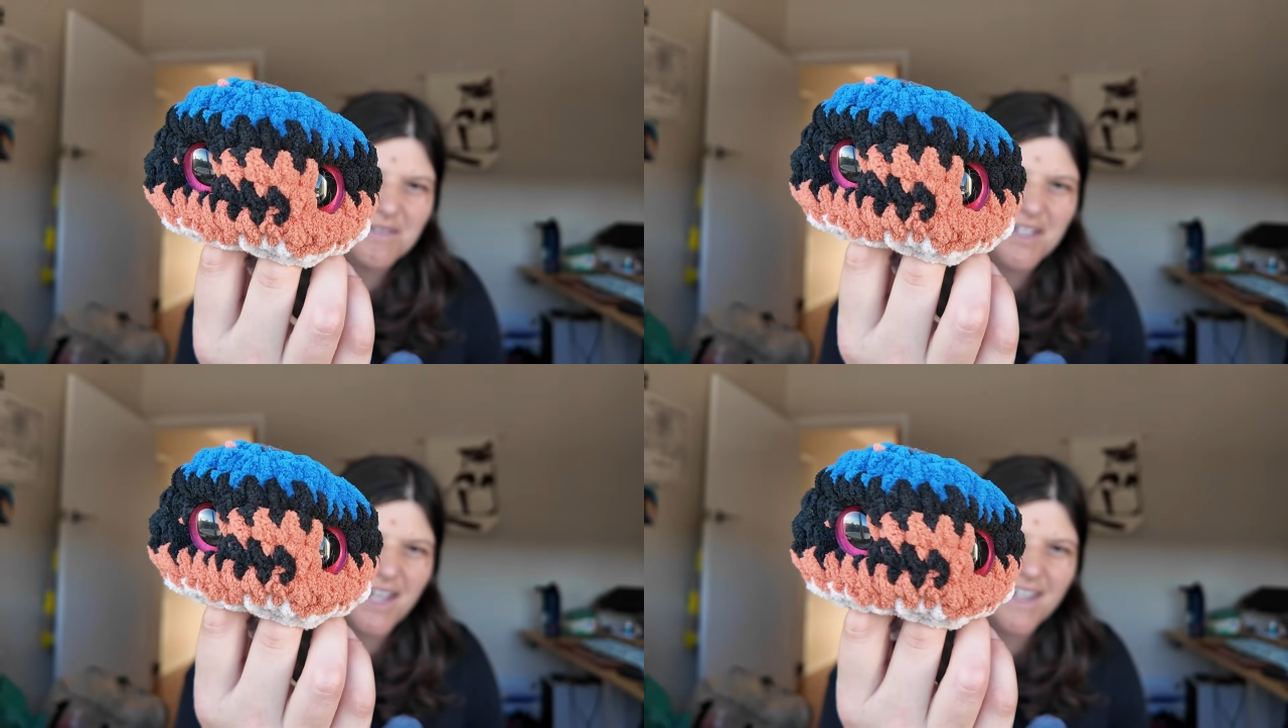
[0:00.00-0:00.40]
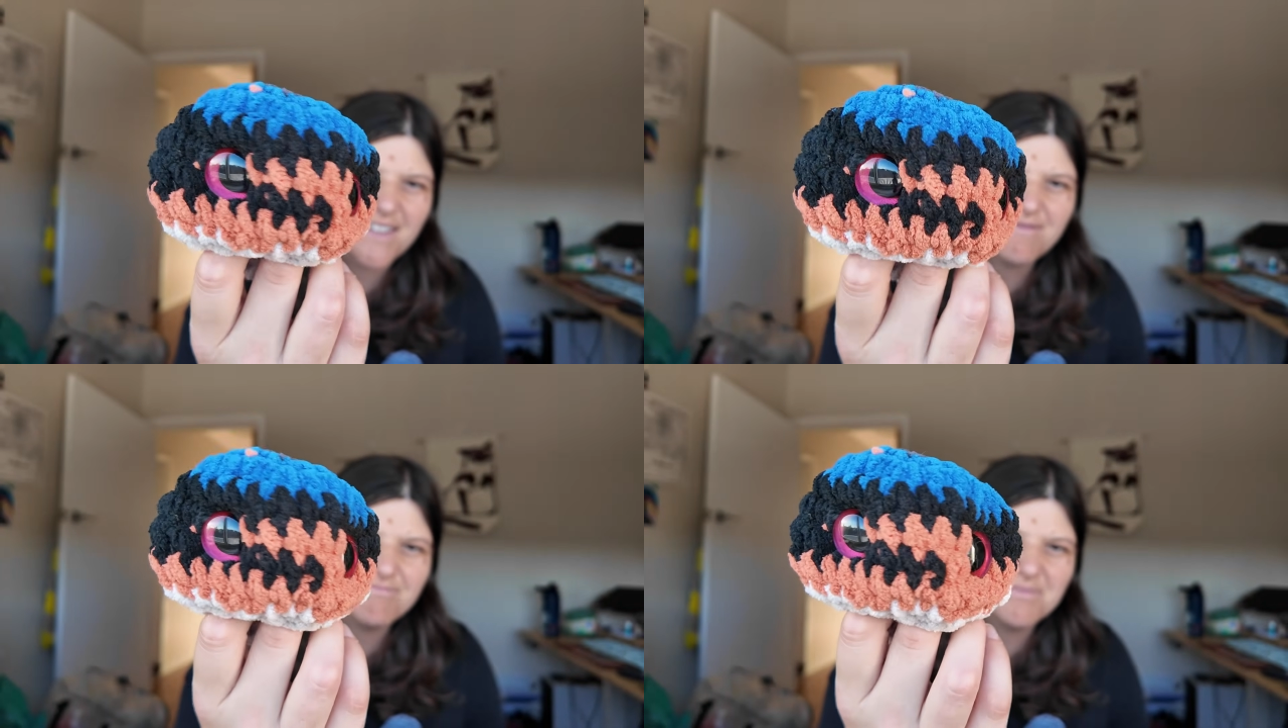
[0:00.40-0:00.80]
they would
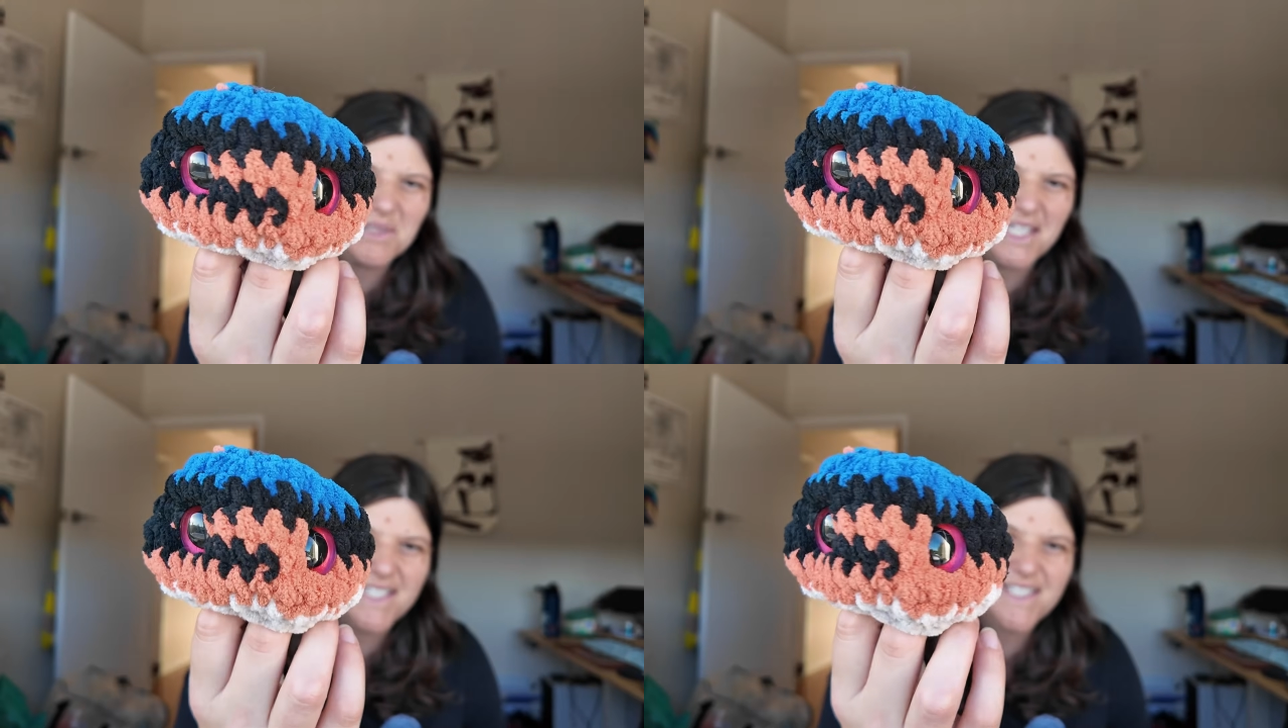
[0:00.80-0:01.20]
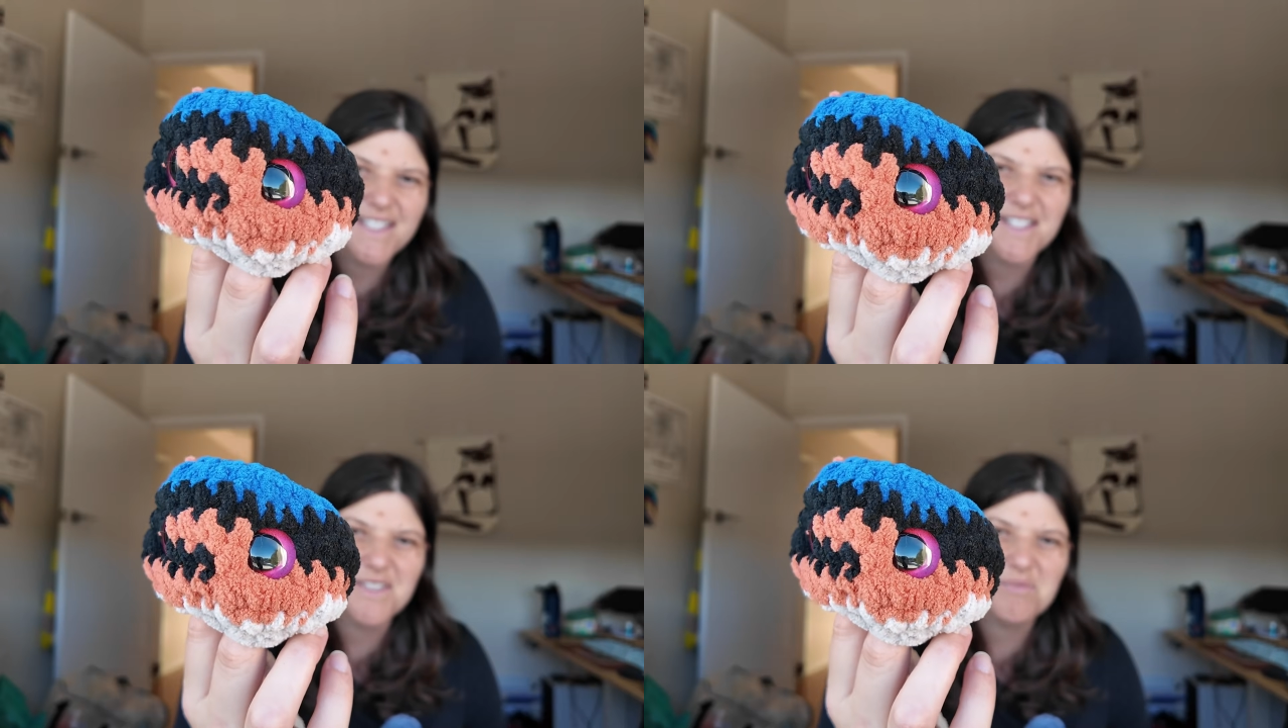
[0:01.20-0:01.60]
like blend
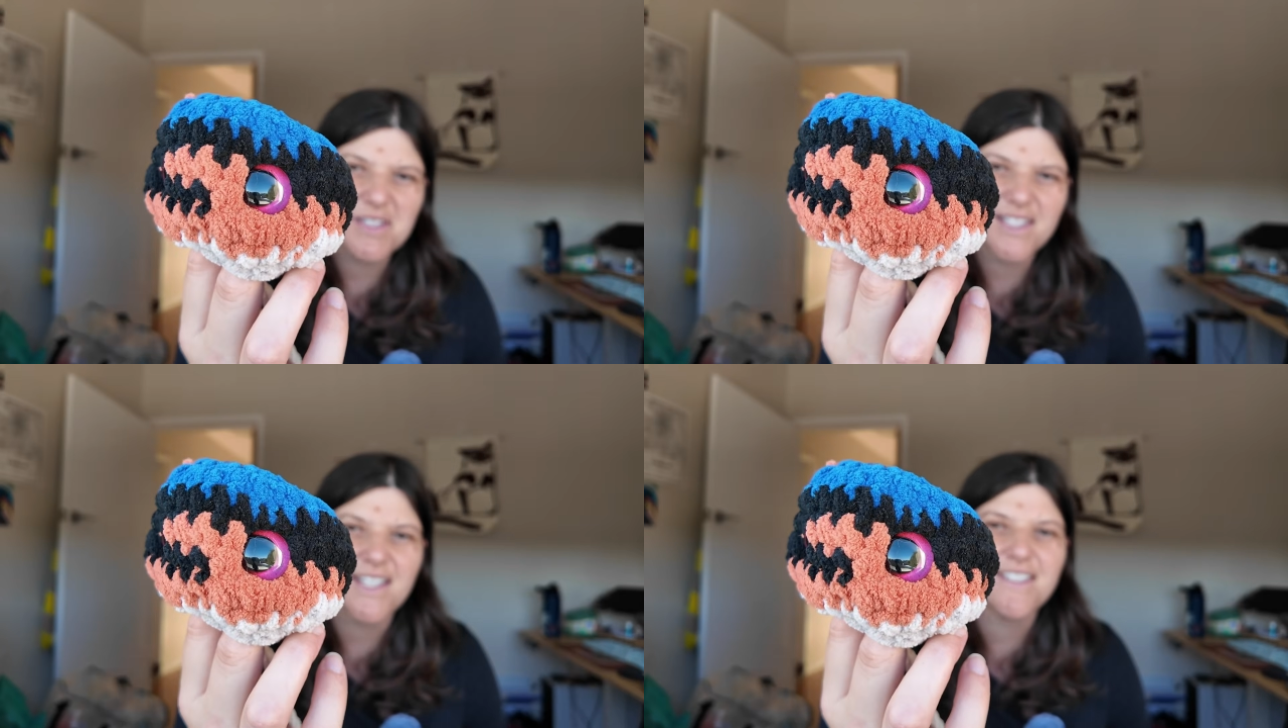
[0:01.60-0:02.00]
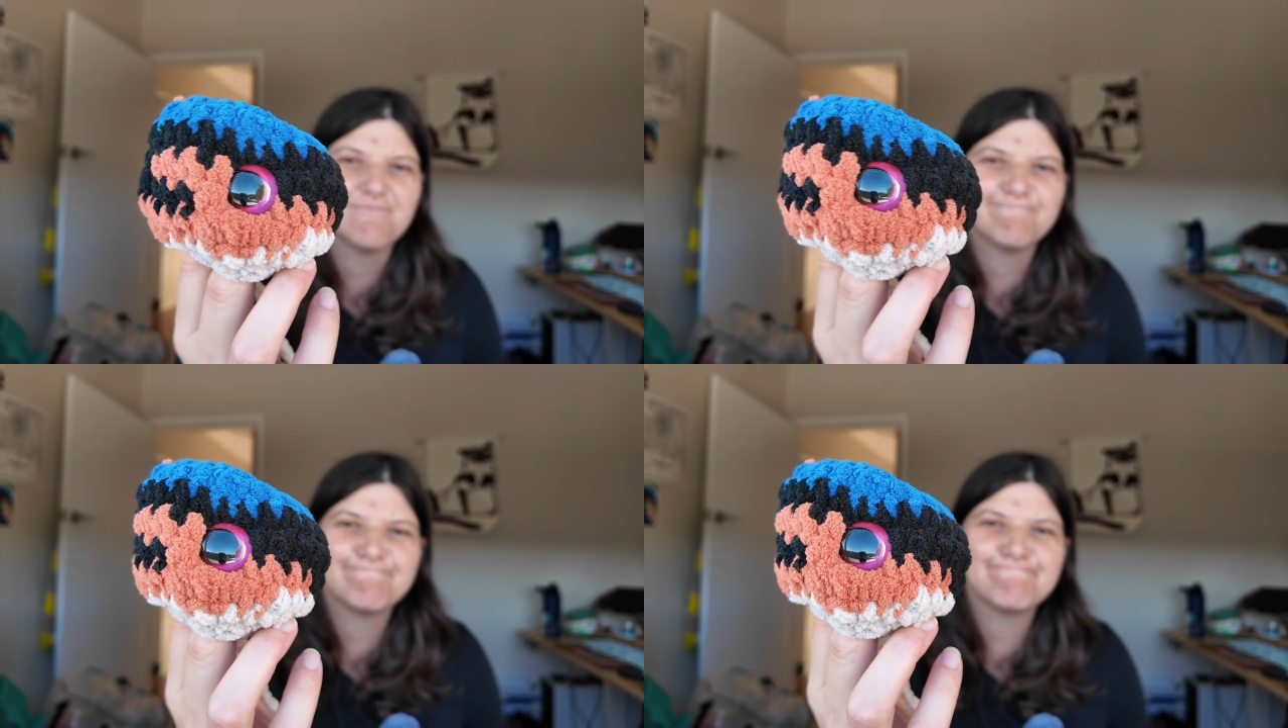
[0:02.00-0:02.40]
in, but
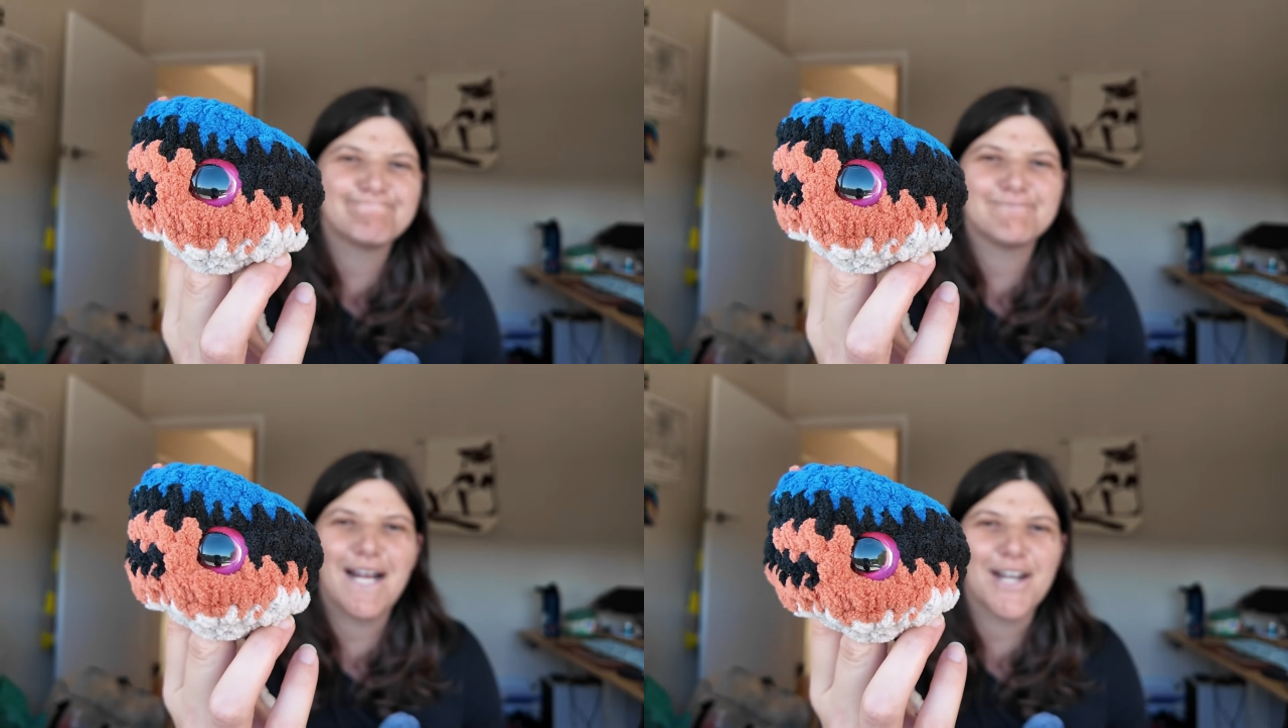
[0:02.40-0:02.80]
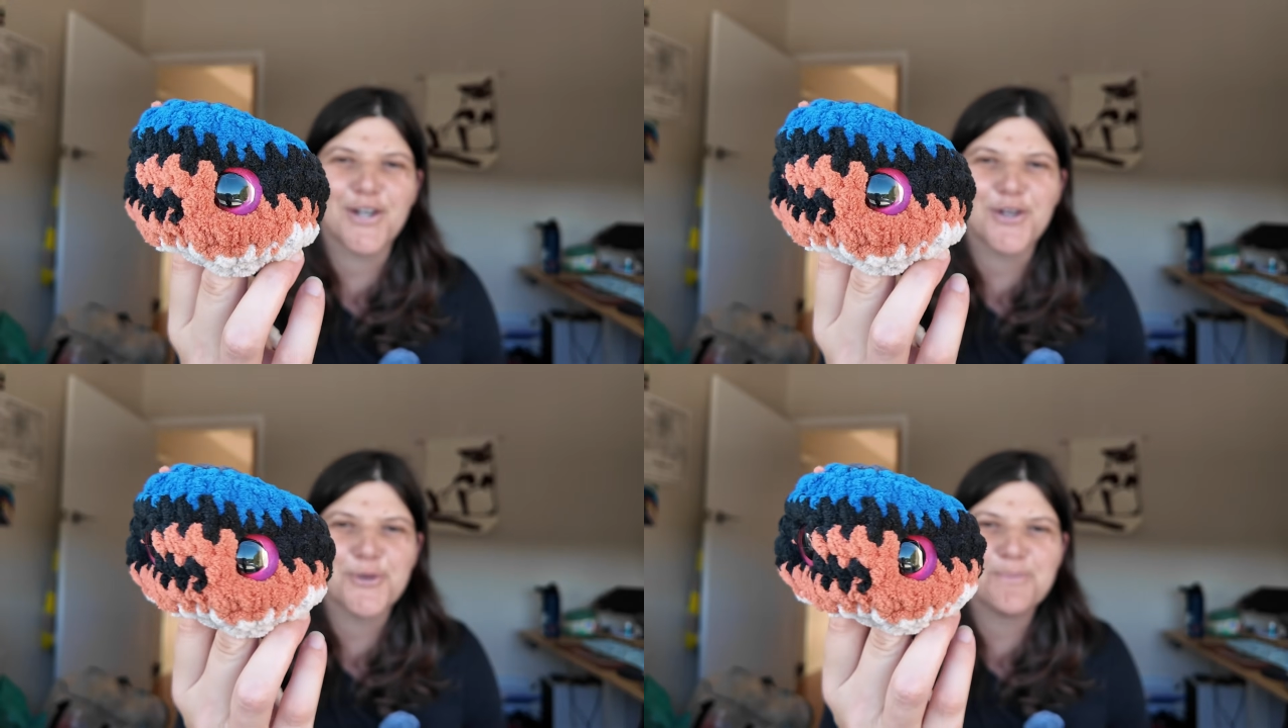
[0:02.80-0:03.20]
then I
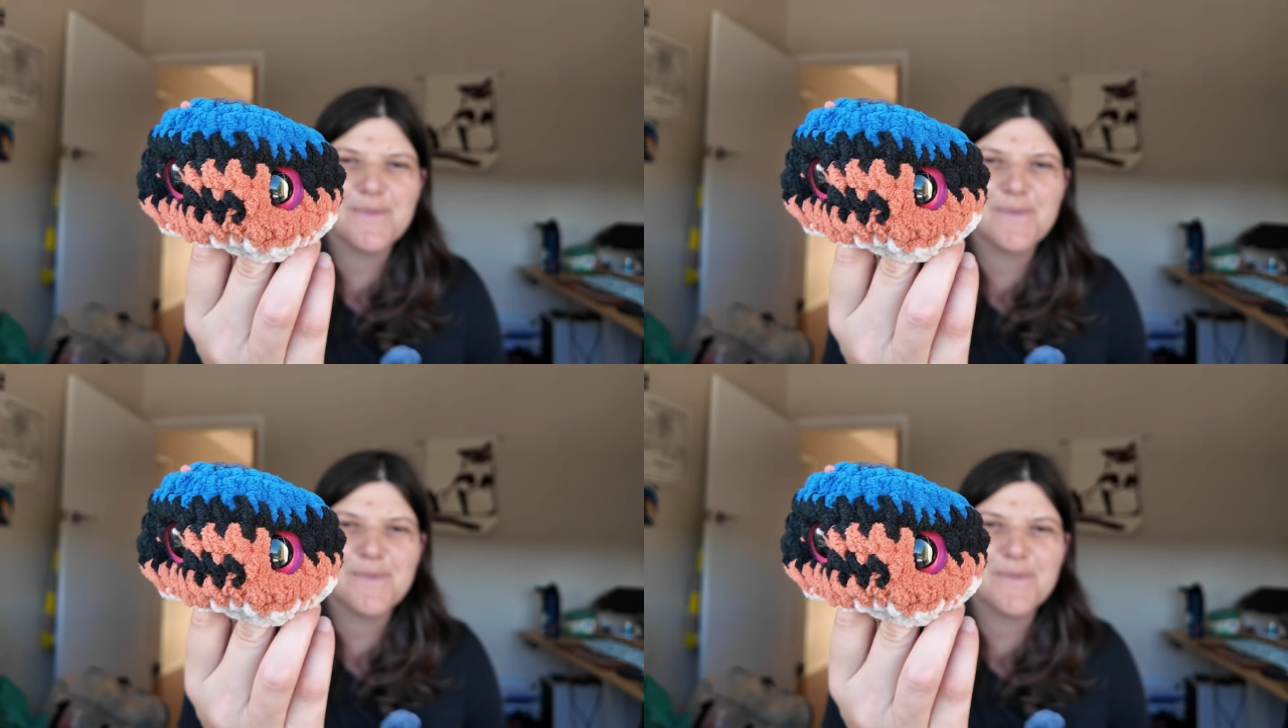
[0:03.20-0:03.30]
don't know.